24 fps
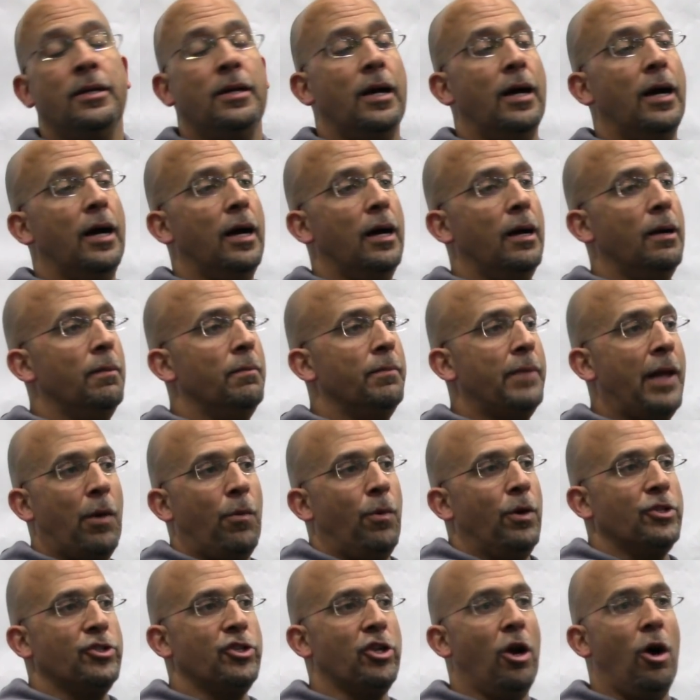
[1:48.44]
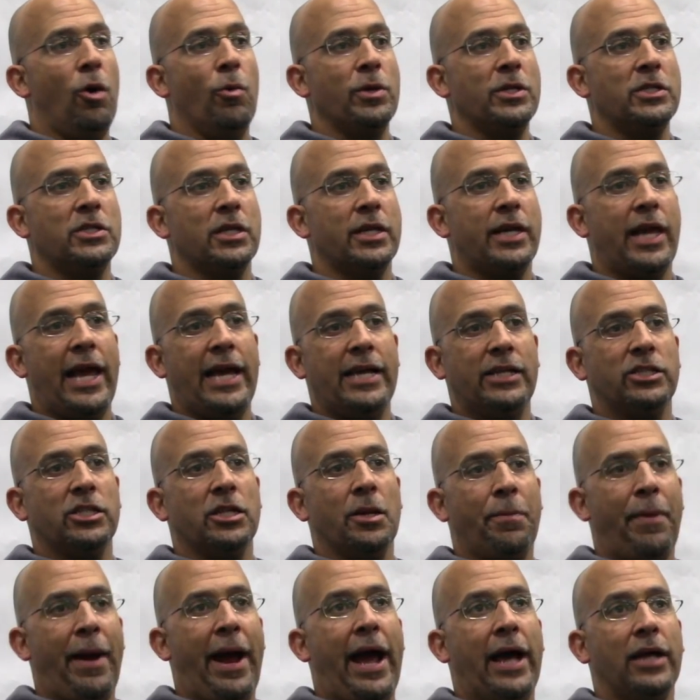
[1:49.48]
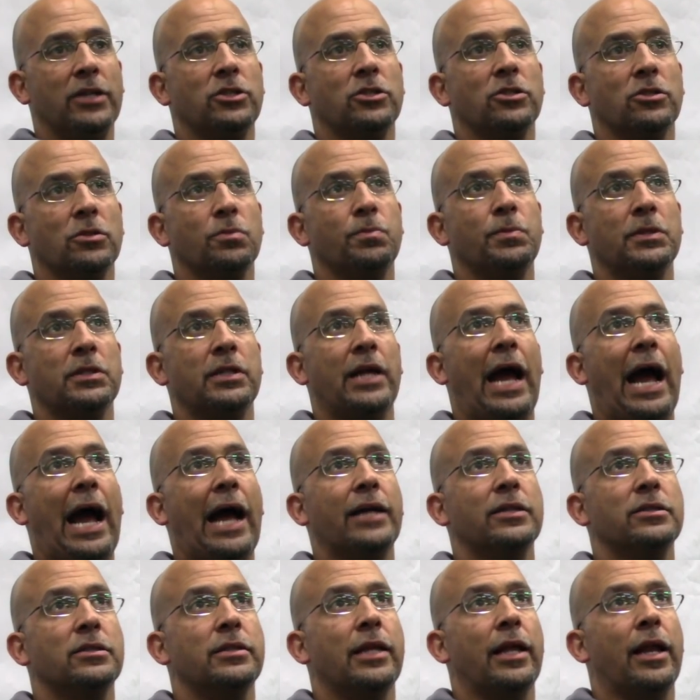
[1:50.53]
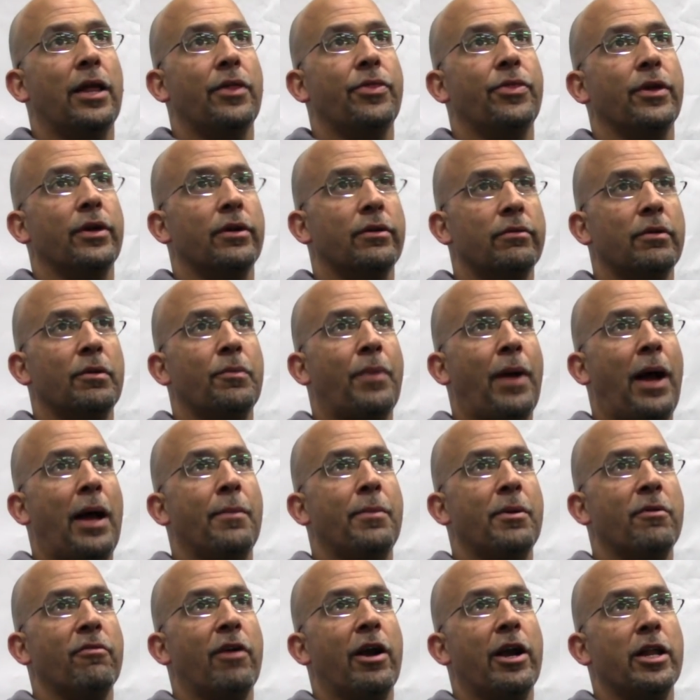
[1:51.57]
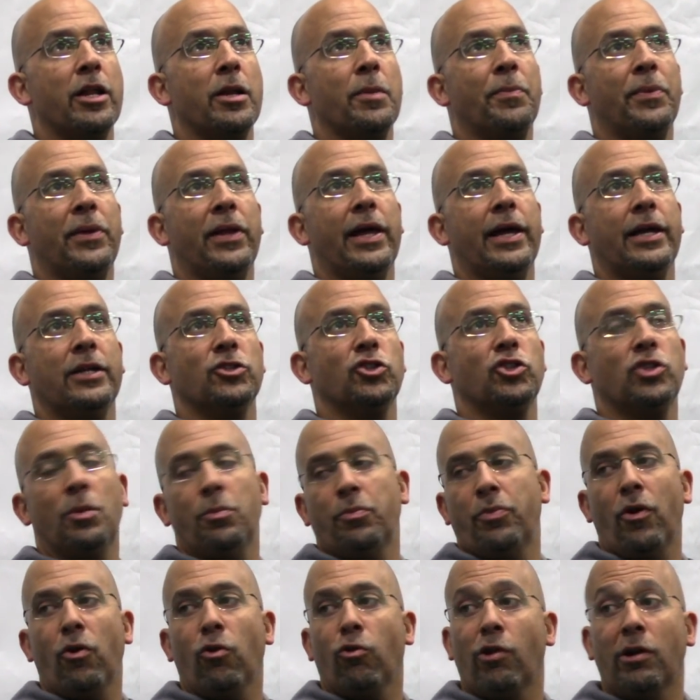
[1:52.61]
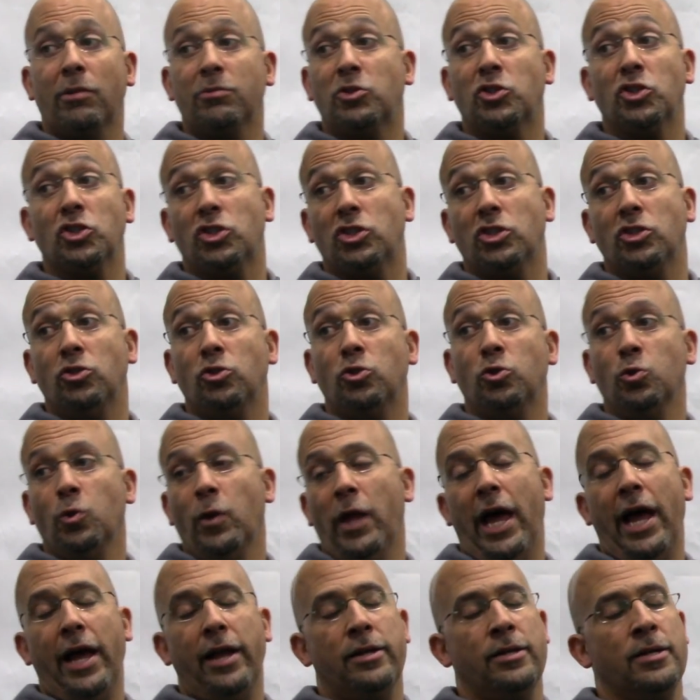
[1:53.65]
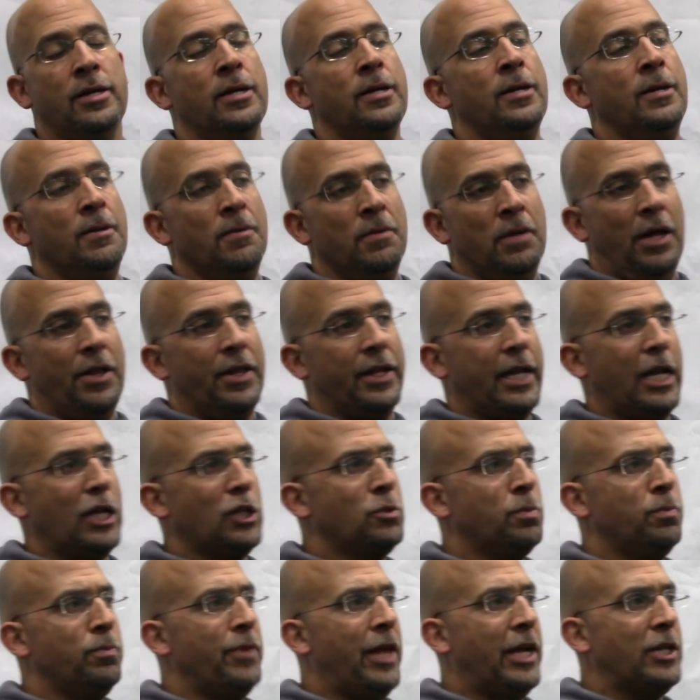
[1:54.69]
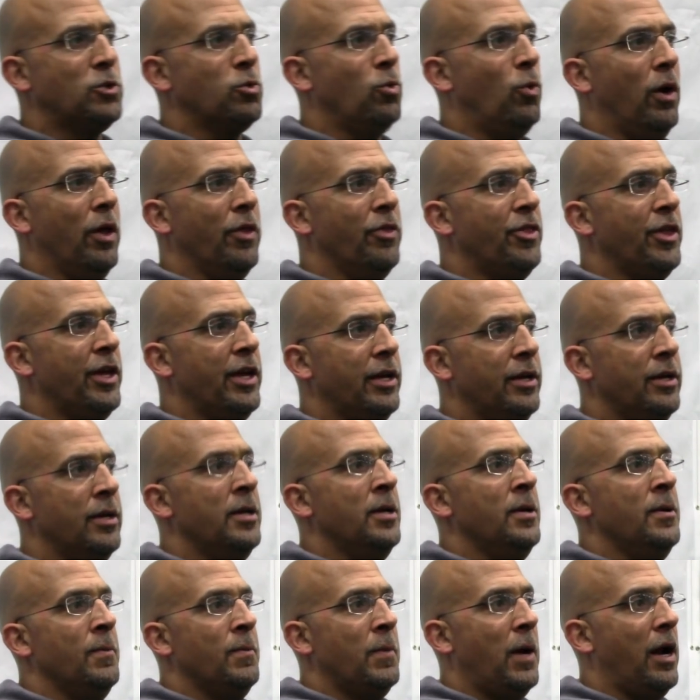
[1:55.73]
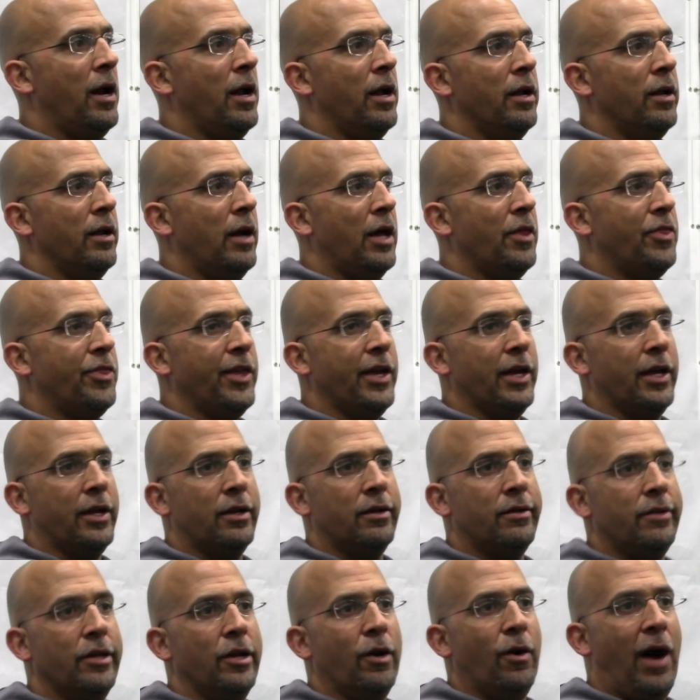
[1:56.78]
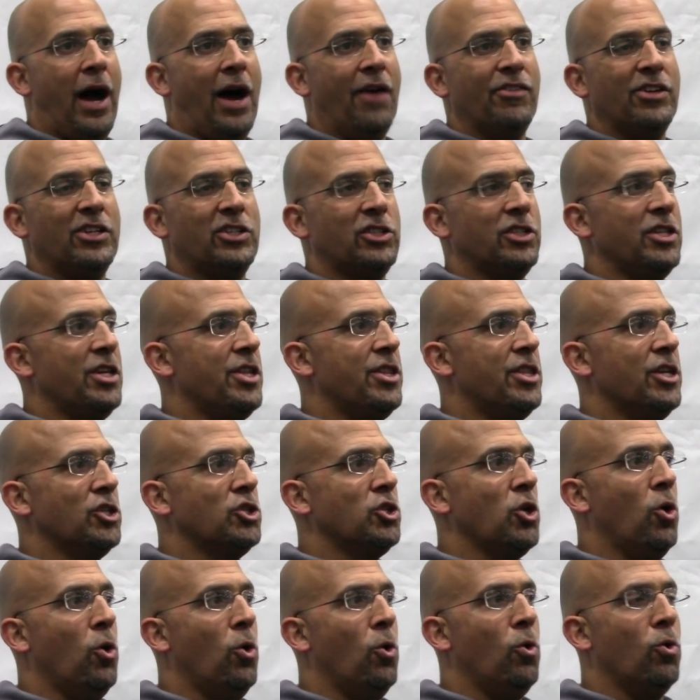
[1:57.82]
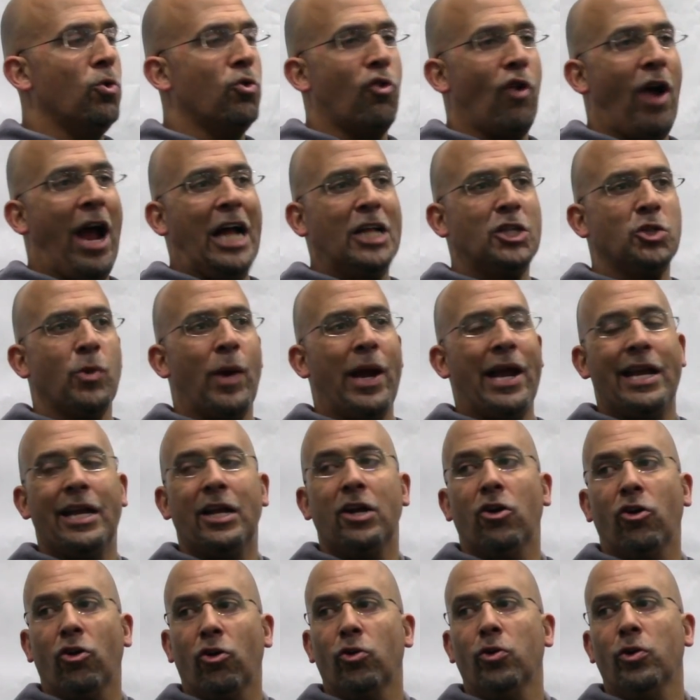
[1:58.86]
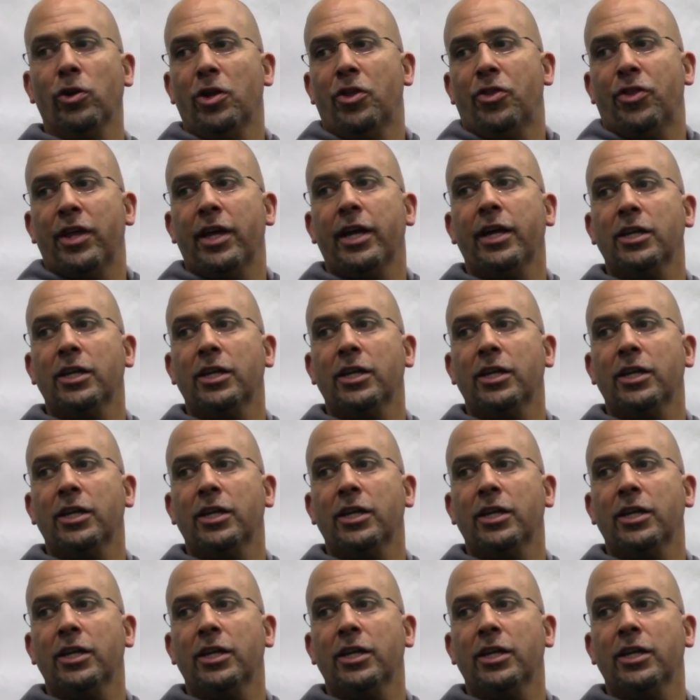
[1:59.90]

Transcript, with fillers: Um, that wasn't always the case in the past. There's been guys that I think could probably been ready to play, and some programs just didn't do that. I think that's that's one thing. I, I think you know obviously this whole graduating early thing